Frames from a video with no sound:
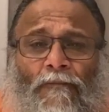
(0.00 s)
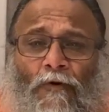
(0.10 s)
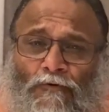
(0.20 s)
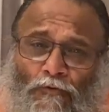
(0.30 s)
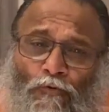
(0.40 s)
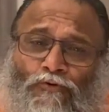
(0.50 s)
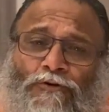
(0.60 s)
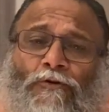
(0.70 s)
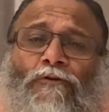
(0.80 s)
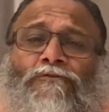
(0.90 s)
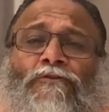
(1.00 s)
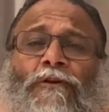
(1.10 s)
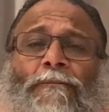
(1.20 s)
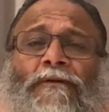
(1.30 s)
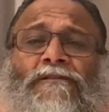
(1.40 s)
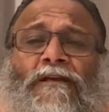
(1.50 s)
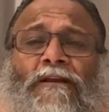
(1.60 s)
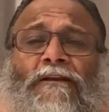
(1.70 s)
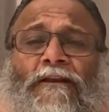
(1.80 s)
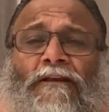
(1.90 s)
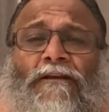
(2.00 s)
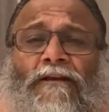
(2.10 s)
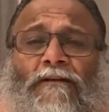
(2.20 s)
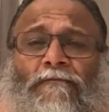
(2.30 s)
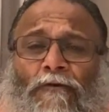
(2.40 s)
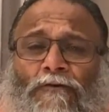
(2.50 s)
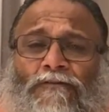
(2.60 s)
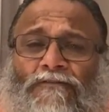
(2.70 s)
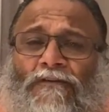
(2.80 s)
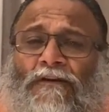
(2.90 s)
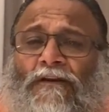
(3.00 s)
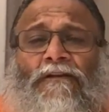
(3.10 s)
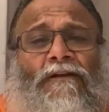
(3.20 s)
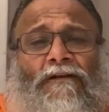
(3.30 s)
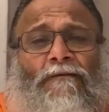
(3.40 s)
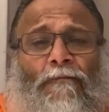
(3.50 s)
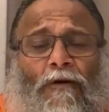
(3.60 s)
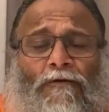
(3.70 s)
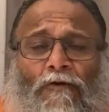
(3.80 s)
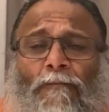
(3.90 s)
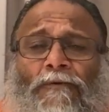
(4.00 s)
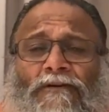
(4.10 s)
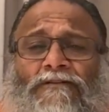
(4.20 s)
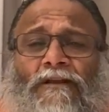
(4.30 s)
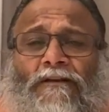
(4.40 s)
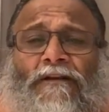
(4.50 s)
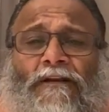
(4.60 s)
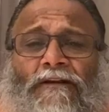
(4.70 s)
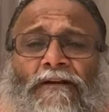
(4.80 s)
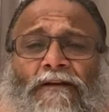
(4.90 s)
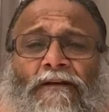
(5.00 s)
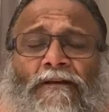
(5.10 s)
On the ocean also ripples are created, froth is created, droplets are created.